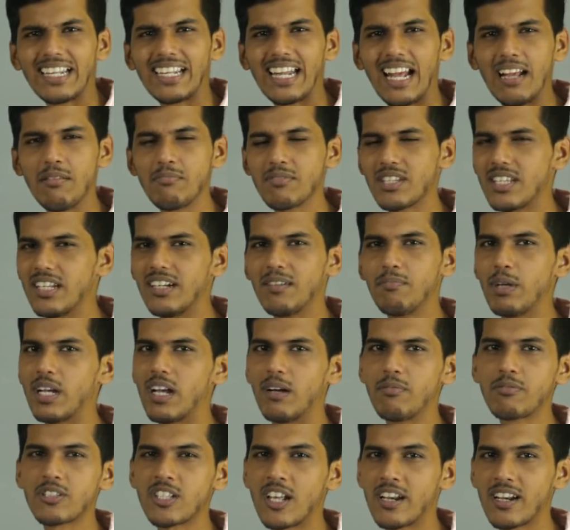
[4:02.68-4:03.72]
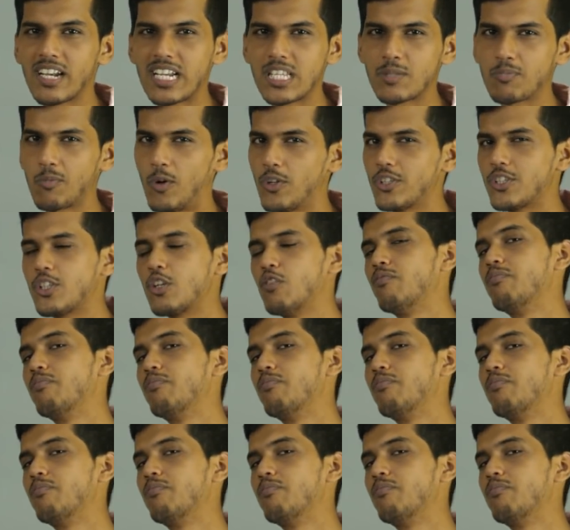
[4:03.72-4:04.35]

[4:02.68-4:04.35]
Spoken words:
times it becomes unresponsive,